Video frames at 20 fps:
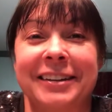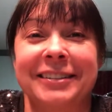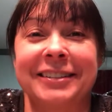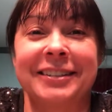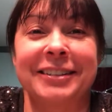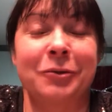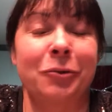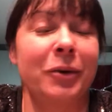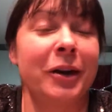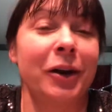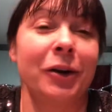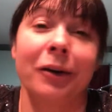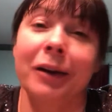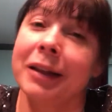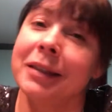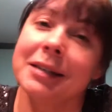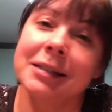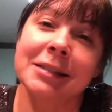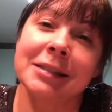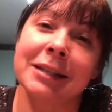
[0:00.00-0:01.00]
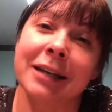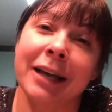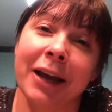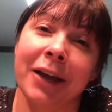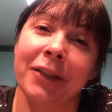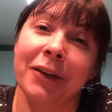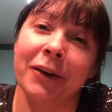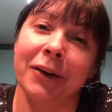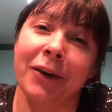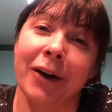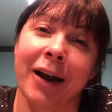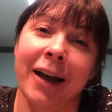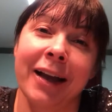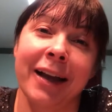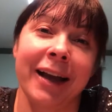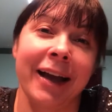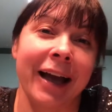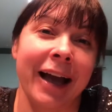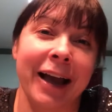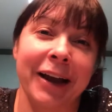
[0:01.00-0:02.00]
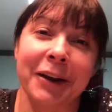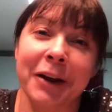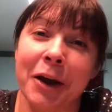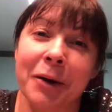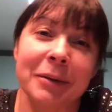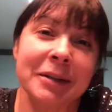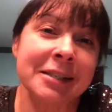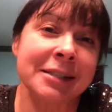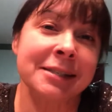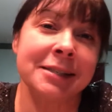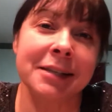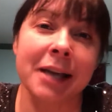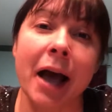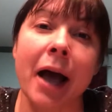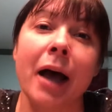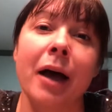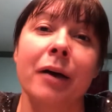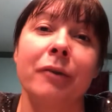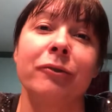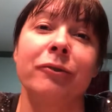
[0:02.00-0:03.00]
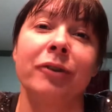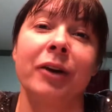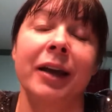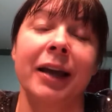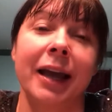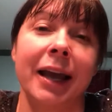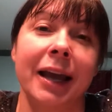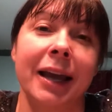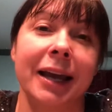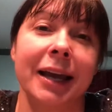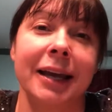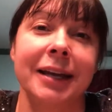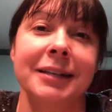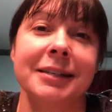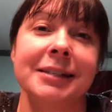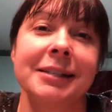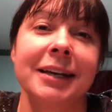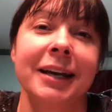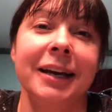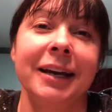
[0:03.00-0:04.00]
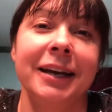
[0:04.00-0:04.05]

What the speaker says: We are in this together. I know it's tough, and